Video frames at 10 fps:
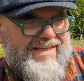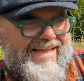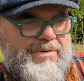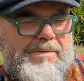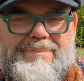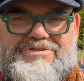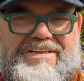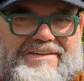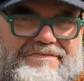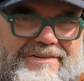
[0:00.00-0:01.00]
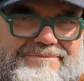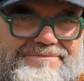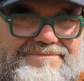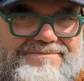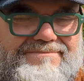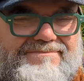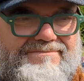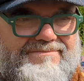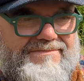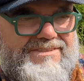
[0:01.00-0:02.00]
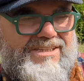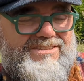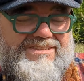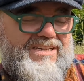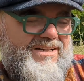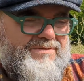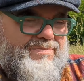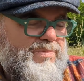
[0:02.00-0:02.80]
how I'm perceived. I just can't.